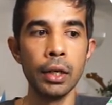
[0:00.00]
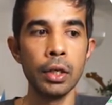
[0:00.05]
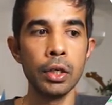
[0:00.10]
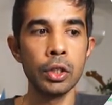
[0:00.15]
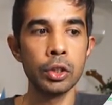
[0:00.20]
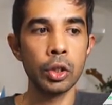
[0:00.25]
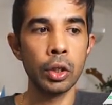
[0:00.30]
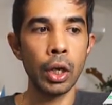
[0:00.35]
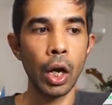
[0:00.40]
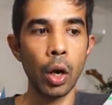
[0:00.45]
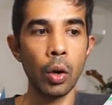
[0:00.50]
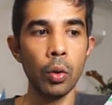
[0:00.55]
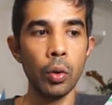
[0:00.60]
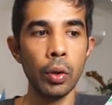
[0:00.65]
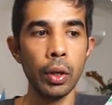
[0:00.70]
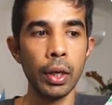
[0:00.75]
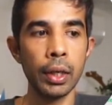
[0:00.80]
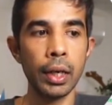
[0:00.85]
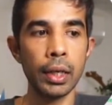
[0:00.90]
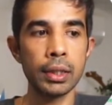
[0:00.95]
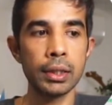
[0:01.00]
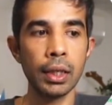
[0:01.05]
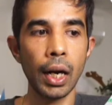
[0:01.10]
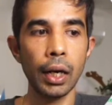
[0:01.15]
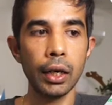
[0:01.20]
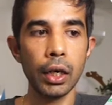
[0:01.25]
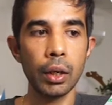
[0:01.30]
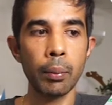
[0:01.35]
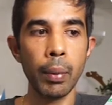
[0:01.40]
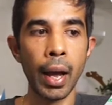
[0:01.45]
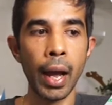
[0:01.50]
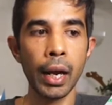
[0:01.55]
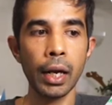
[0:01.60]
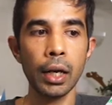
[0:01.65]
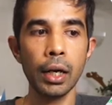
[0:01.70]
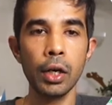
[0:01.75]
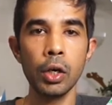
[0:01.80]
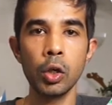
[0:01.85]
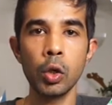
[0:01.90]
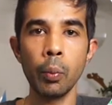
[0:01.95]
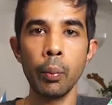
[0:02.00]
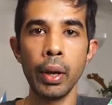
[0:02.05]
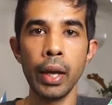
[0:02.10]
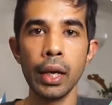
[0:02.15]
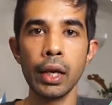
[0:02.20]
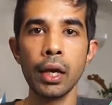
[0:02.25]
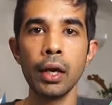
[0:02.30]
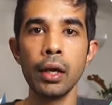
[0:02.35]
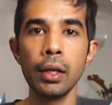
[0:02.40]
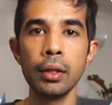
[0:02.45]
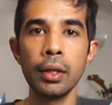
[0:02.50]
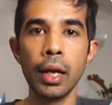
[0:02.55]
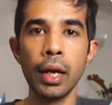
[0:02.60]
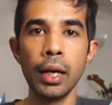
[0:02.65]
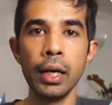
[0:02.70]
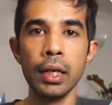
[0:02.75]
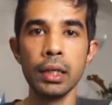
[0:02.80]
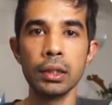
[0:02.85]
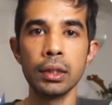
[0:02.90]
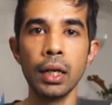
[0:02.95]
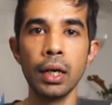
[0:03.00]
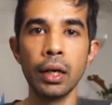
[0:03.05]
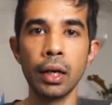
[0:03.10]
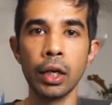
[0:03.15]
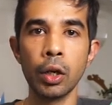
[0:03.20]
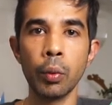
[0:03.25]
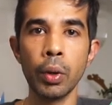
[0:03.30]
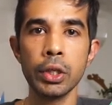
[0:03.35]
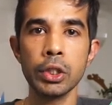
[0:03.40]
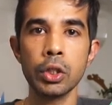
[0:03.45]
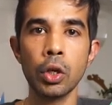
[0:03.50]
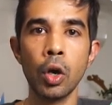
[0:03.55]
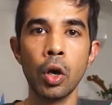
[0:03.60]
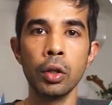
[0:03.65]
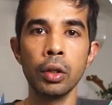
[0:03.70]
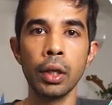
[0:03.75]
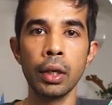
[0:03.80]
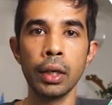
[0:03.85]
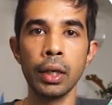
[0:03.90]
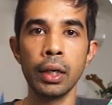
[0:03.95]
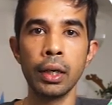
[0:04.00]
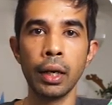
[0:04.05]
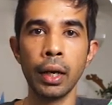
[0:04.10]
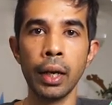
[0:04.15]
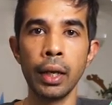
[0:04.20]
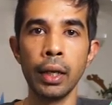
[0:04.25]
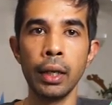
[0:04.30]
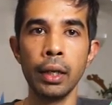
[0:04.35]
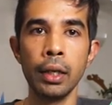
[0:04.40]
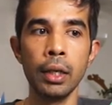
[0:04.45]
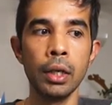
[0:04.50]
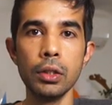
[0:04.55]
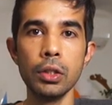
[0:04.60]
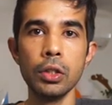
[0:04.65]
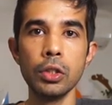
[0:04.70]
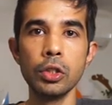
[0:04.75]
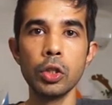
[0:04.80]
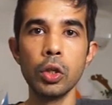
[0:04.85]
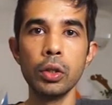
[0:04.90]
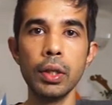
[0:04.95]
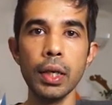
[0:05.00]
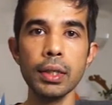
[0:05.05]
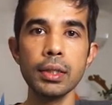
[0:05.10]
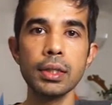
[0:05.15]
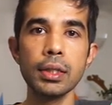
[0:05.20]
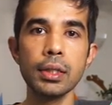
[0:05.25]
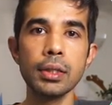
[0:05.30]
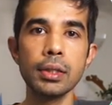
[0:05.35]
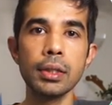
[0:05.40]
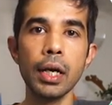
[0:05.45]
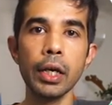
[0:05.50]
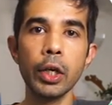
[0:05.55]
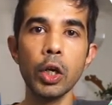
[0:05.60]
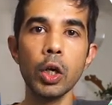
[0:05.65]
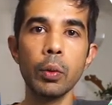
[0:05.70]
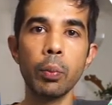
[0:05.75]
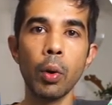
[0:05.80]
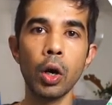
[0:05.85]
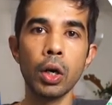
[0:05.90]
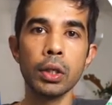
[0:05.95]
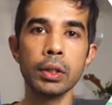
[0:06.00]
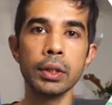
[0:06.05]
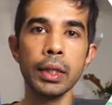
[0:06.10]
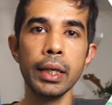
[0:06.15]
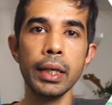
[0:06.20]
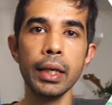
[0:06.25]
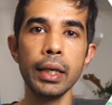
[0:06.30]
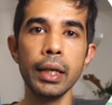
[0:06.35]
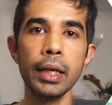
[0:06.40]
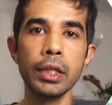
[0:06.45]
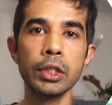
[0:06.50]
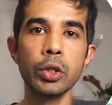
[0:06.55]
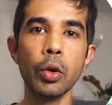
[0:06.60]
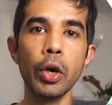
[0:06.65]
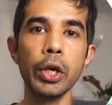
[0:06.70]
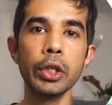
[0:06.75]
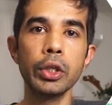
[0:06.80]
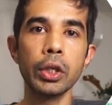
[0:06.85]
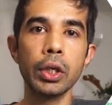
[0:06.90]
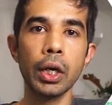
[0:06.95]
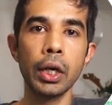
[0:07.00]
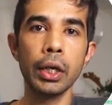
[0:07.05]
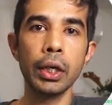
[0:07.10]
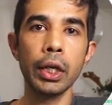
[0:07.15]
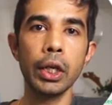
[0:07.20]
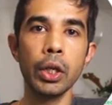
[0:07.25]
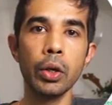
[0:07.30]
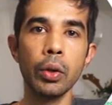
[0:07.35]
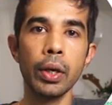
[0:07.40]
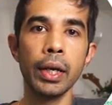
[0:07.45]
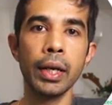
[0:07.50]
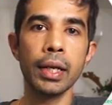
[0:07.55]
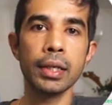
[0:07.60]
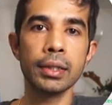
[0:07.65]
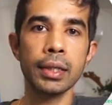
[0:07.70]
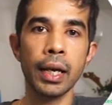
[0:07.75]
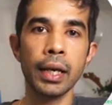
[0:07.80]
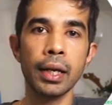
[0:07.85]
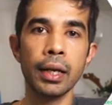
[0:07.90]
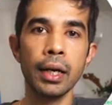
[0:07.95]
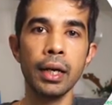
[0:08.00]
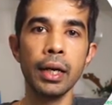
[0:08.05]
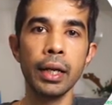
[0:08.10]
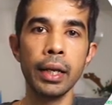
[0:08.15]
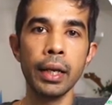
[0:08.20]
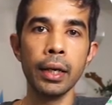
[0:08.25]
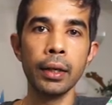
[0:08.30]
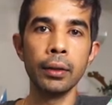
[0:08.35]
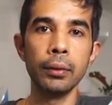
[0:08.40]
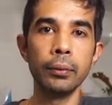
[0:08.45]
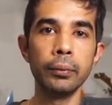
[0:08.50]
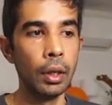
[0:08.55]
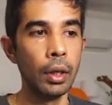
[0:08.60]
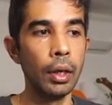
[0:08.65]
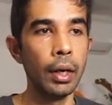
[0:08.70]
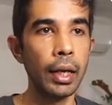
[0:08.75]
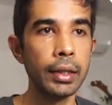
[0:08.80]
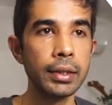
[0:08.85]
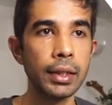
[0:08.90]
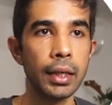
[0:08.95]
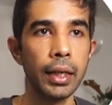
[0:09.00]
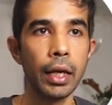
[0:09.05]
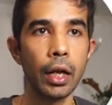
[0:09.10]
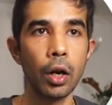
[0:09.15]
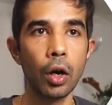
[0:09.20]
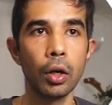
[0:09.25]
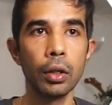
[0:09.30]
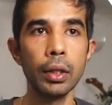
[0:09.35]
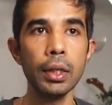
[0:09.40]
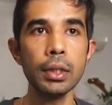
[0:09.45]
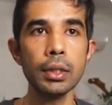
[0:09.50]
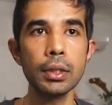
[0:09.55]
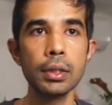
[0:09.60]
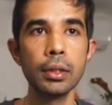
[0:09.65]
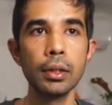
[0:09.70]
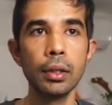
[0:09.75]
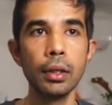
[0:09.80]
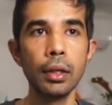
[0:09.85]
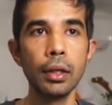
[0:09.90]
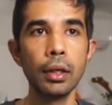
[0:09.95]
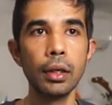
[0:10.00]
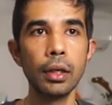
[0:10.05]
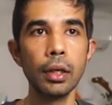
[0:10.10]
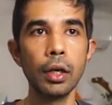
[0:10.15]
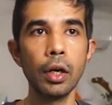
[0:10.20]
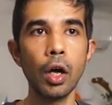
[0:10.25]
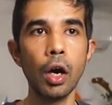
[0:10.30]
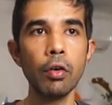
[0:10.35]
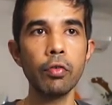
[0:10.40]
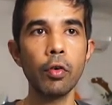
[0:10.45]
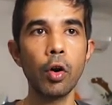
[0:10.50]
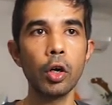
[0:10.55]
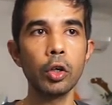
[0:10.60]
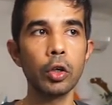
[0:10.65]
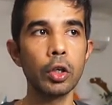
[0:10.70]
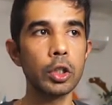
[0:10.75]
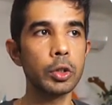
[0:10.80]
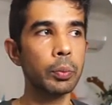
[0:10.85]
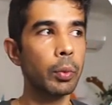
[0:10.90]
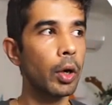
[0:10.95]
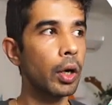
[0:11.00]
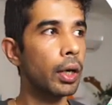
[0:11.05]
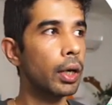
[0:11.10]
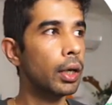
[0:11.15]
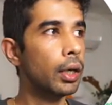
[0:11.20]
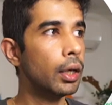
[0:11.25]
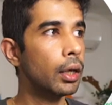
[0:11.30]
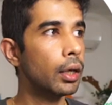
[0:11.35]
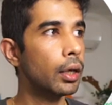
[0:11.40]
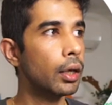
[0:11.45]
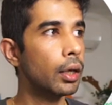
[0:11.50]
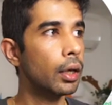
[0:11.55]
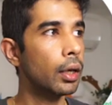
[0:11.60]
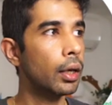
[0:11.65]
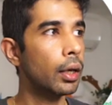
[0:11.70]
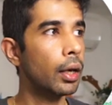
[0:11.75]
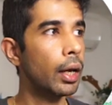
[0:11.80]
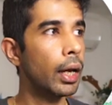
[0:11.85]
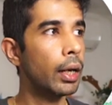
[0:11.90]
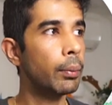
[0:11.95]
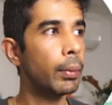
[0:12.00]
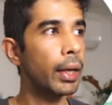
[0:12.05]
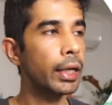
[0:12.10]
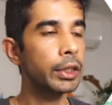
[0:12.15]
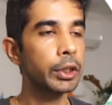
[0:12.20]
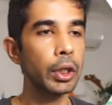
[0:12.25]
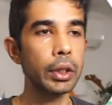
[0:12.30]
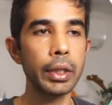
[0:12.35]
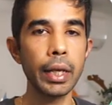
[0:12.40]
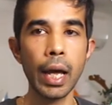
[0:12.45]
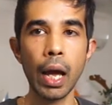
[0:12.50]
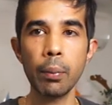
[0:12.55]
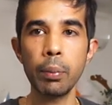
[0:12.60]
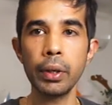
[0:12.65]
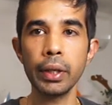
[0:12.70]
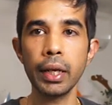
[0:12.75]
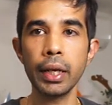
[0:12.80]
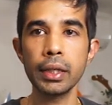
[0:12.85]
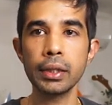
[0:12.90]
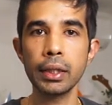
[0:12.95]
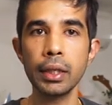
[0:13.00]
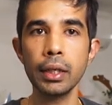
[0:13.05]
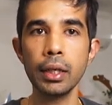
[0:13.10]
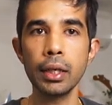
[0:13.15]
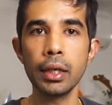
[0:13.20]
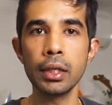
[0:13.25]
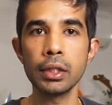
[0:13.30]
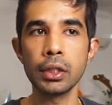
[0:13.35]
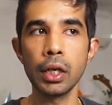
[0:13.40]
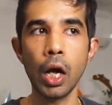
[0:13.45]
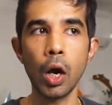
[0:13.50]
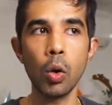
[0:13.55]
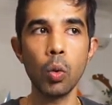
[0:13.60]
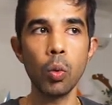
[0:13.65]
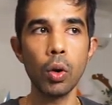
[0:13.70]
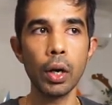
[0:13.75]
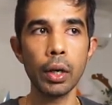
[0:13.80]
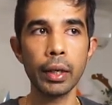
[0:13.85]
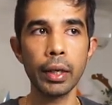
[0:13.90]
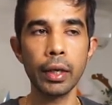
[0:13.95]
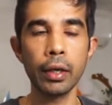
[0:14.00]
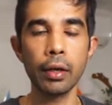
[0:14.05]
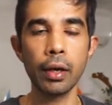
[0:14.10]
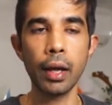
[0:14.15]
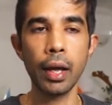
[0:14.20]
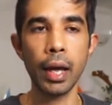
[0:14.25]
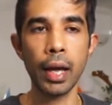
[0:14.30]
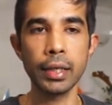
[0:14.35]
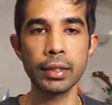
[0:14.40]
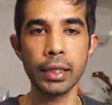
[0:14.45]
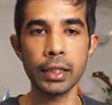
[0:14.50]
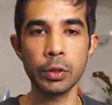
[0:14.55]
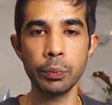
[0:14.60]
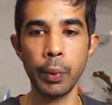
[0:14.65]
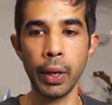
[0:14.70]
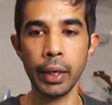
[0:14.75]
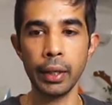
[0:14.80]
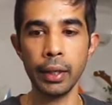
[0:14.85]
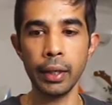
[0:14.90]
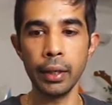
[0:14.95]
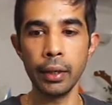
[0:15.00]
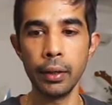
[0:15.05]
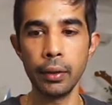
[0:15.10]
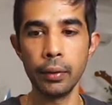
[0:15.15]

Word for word: So now it has started back to make the additional request on the retry. So this circuit policy is going to continue in a cycle here. Let's clear all this, turn off autoresponder and make sure the application is now working as expected.